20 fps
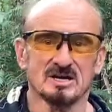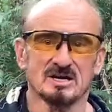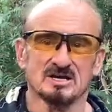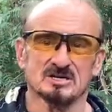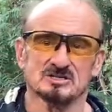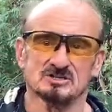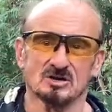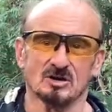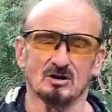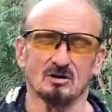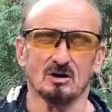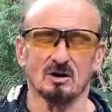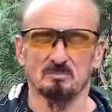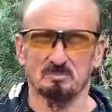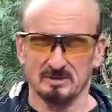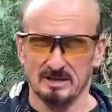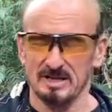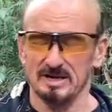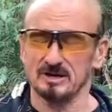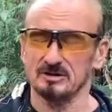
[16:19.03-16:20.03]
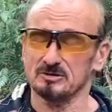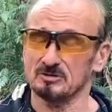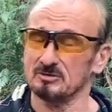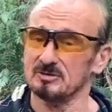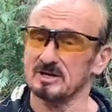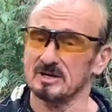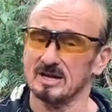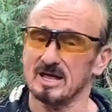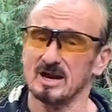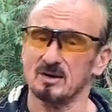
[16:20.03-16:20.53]
So I'll plan on doing
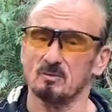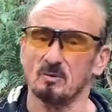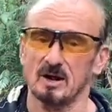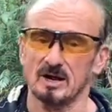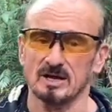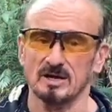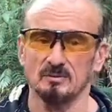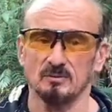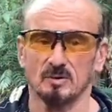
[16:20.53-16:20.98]
a lot of walking.